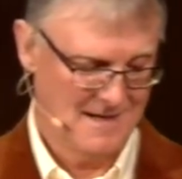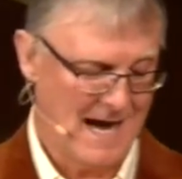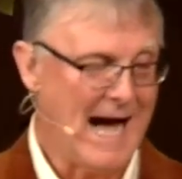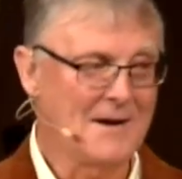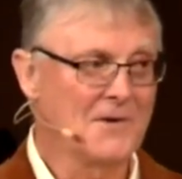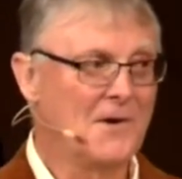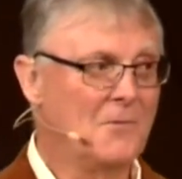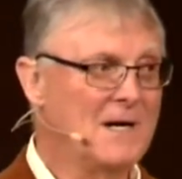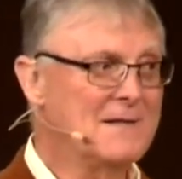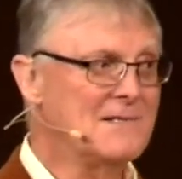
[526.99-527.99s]
I don't know
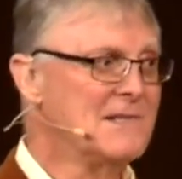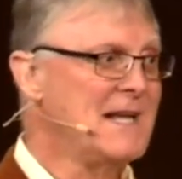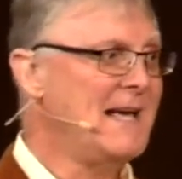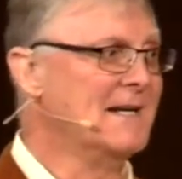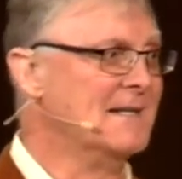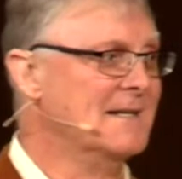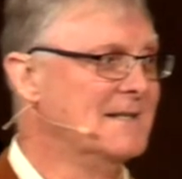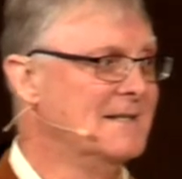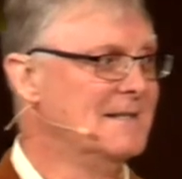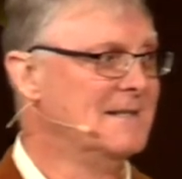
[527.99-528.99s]
where this is headed,
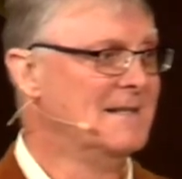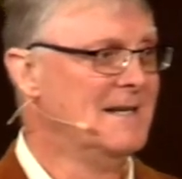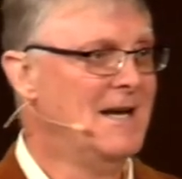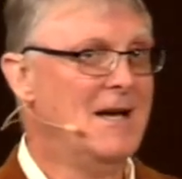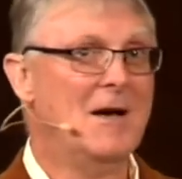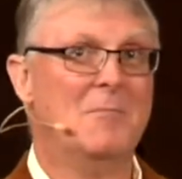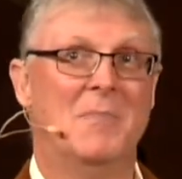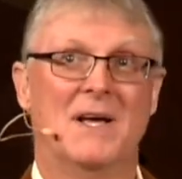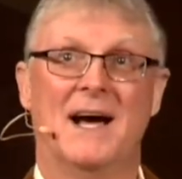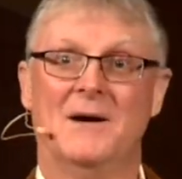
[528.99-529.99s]

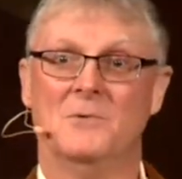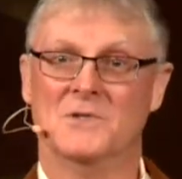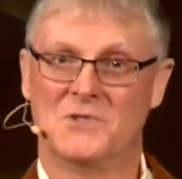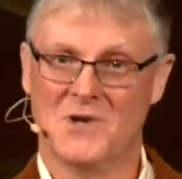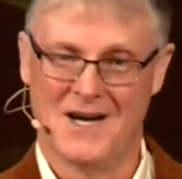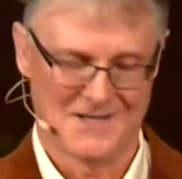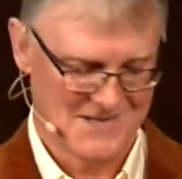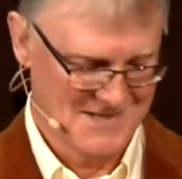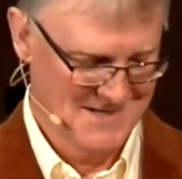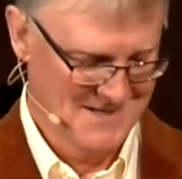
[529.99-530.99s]
but I will
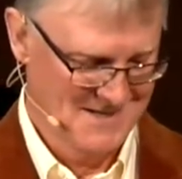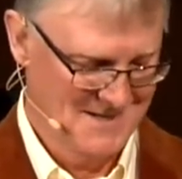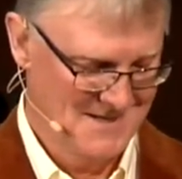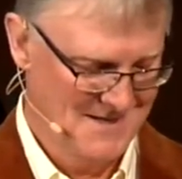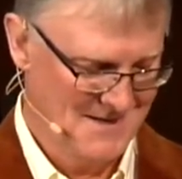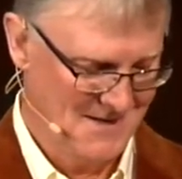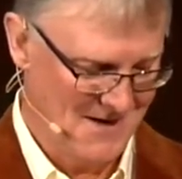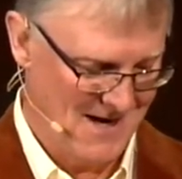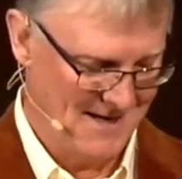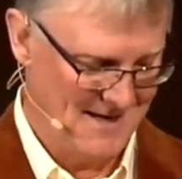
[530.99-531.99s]
trust
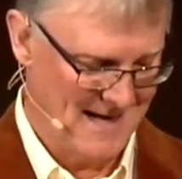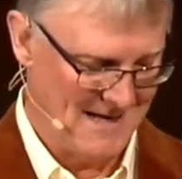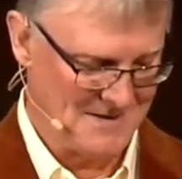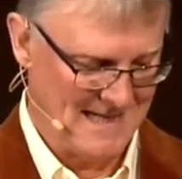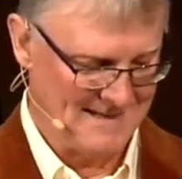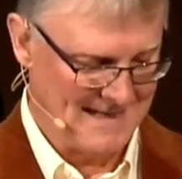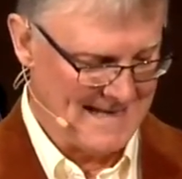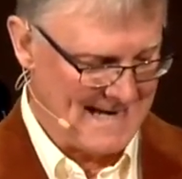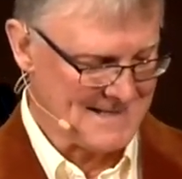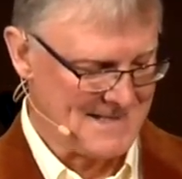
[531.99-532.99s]
God. I'll take the
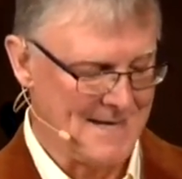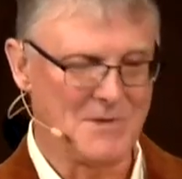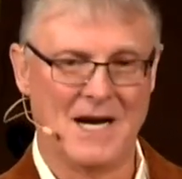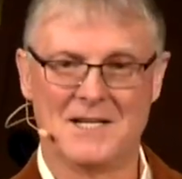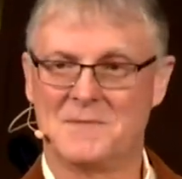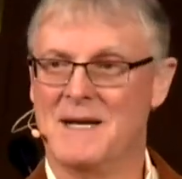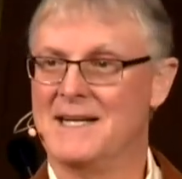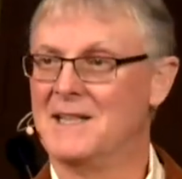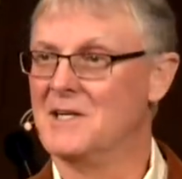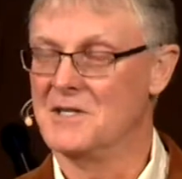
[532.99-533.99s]
next step God has made
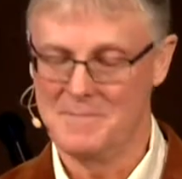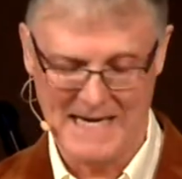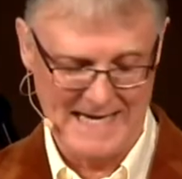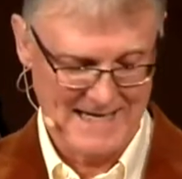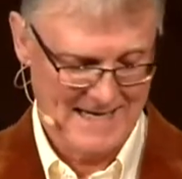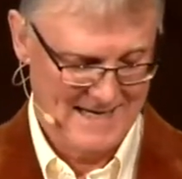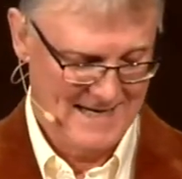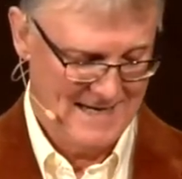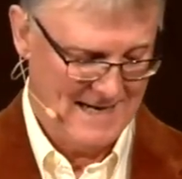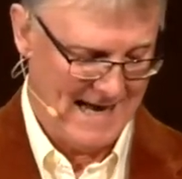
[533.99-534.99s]
clear to me,
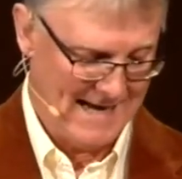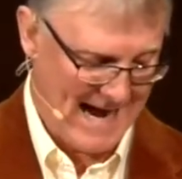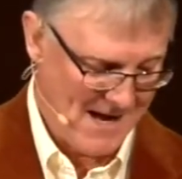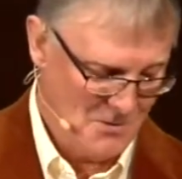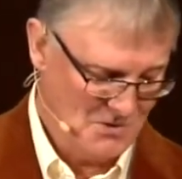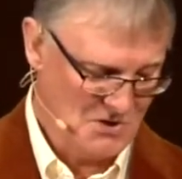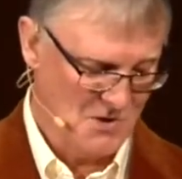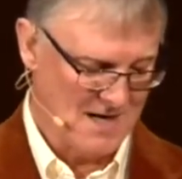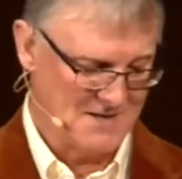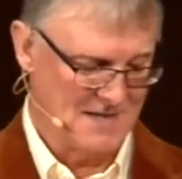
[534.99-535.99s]
and I will
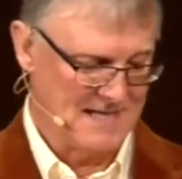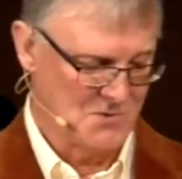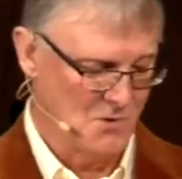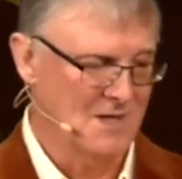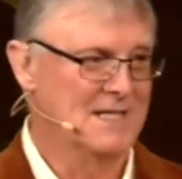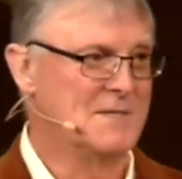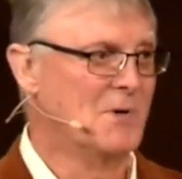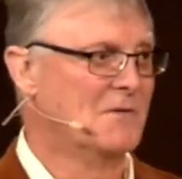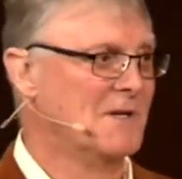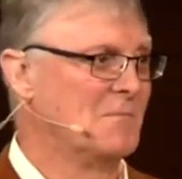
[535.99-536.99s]
trust that He's working His
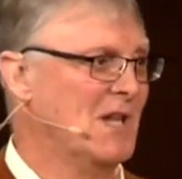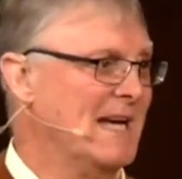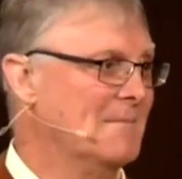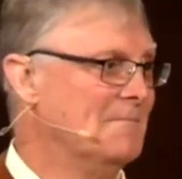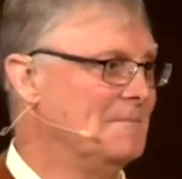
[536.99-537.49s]
perfect plan.